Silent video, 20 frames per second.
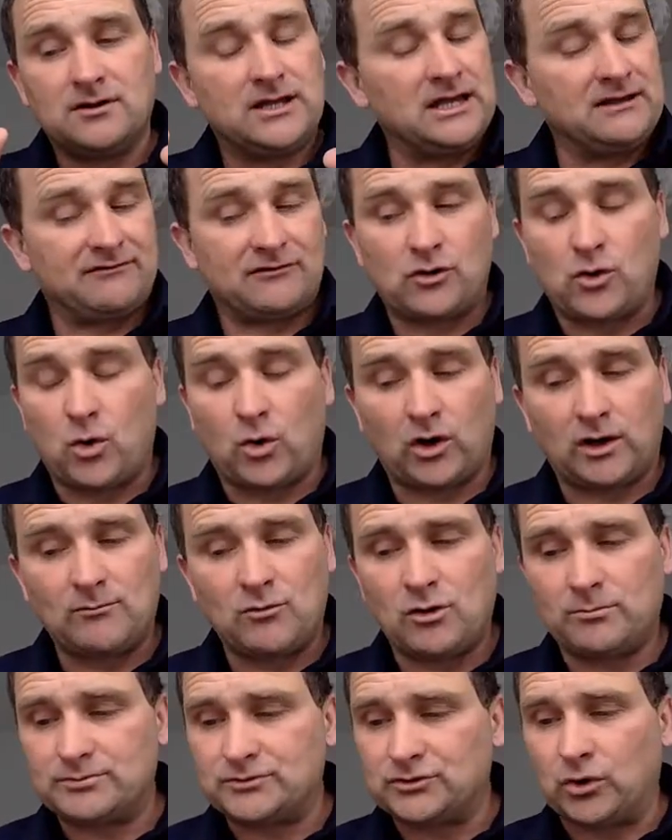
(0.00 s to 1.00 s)
Even call them
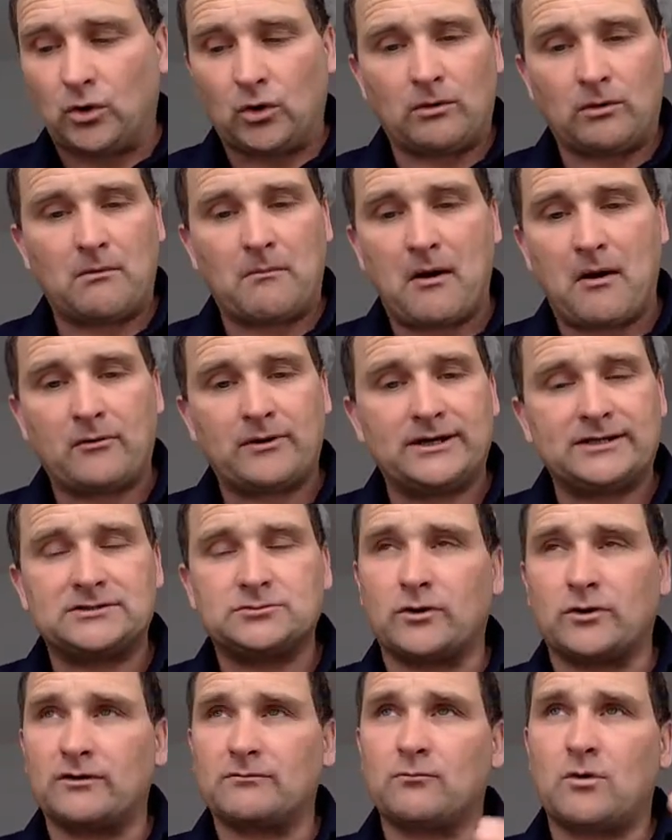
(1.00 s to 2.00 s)
up, talk to them about it,
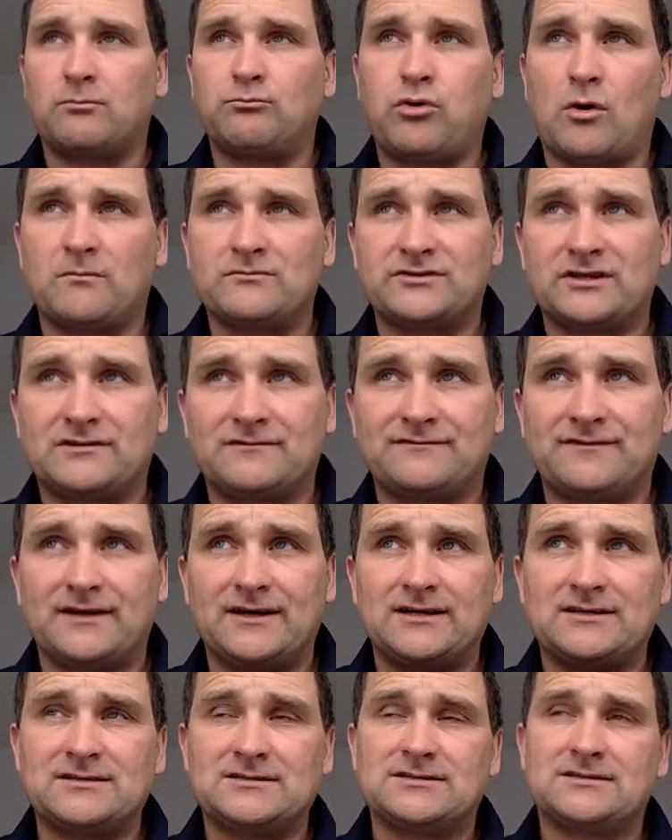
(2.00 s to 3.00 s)
what problems do they
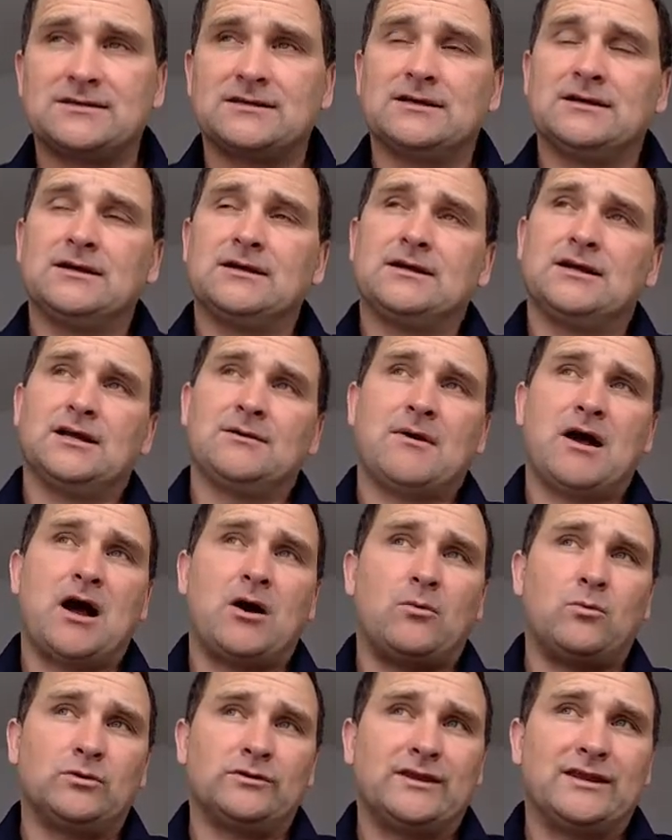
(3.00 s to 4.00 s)
face,
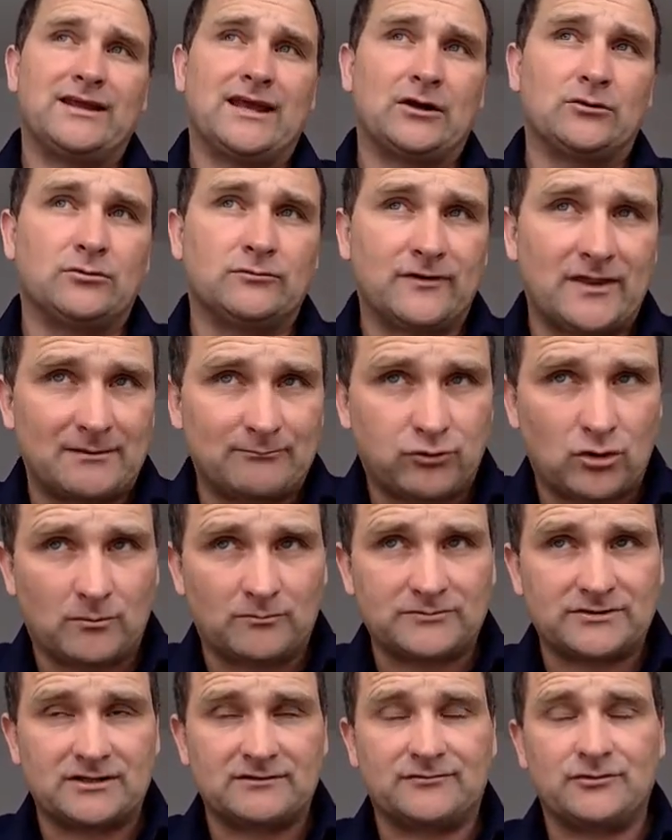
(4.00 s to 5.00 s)
how would they get over them
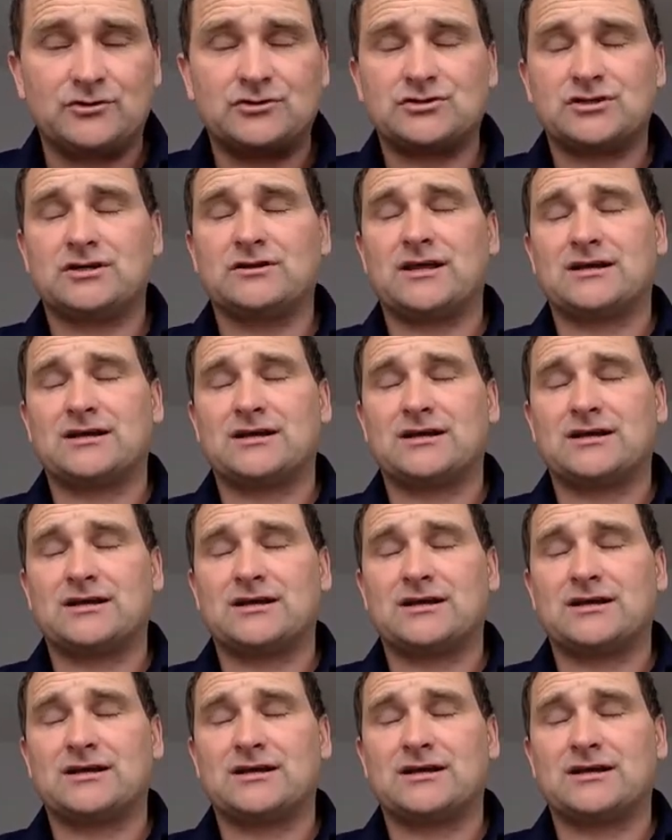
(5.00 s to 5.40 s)
problems in the future,